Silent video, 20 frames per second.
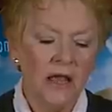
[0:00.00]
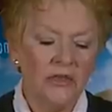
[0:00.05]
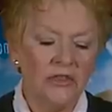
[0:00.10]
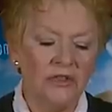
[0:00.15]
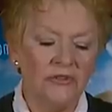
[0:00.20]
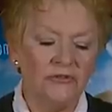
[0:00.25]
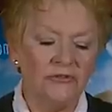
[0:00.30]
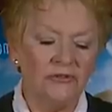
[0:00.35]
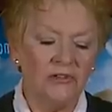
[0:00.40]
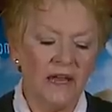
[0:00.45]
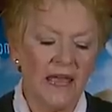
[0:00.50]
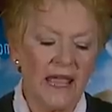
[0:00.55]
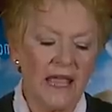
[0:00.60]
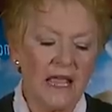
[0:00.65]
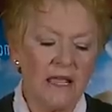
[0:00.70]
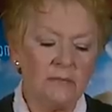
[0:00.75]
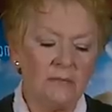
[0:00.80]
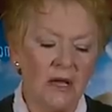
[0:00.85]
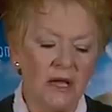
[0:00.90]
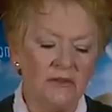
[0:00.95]
the
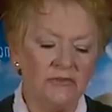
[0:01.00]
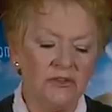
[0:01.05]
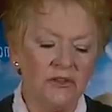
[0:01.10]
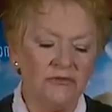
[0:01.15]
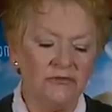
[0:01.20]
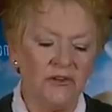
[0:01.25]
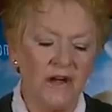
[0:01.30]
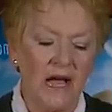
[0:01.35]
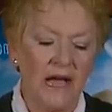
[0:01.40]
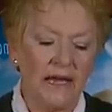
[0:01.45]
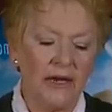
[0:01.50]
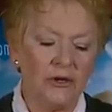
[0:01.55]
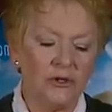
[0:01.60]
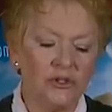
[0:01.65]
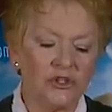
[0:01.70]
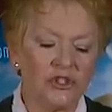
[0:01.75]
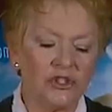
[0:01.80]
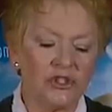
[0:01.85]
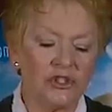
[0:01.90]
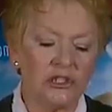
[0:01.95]
flame of the
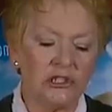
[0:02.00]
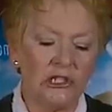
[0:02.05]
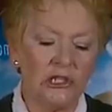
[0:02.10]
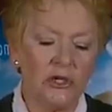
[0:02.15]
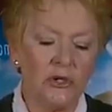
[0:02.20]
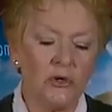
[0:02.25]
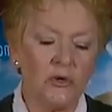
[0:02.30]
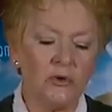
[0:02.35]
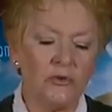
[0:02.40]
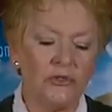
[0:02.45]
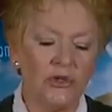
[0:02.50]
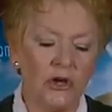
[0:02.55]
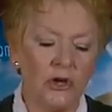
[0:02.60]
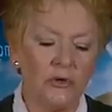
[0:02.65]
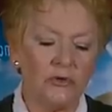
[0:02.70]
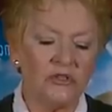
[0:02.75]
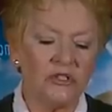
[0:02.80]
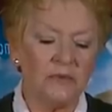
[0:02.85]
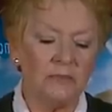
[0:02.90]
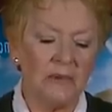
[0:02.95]
fire slew
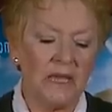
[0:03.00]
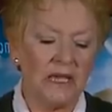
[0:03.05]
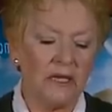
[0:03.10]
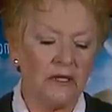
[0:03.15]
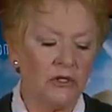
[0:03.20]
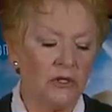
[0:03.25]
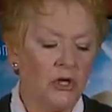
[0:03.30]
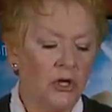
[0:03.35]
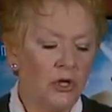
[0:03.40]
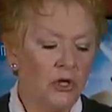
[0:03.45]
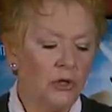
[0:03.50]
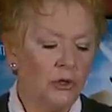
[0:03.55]
those men